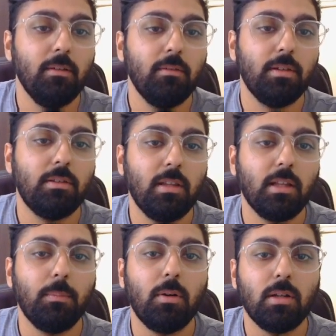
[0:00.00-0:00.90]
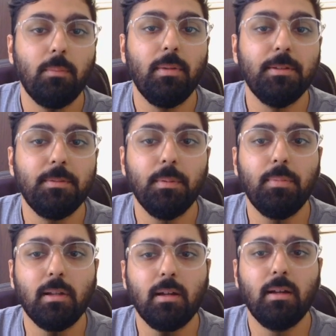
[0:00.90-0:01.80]
When you think about comments, can
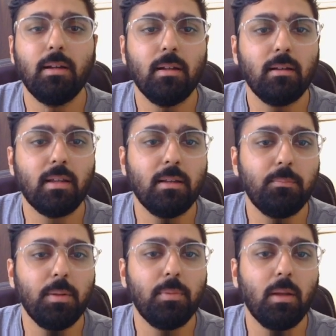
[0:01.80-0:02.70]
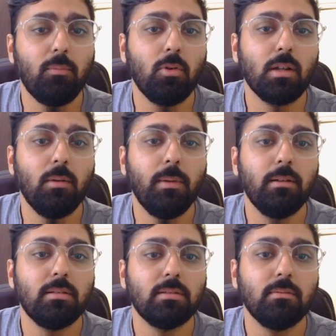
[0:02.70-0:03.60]
people upvote
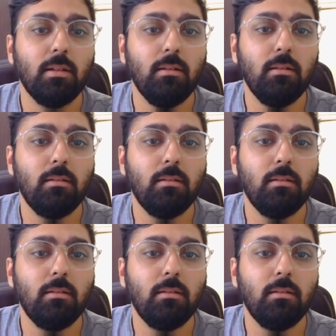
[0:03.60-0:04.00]
comments as well?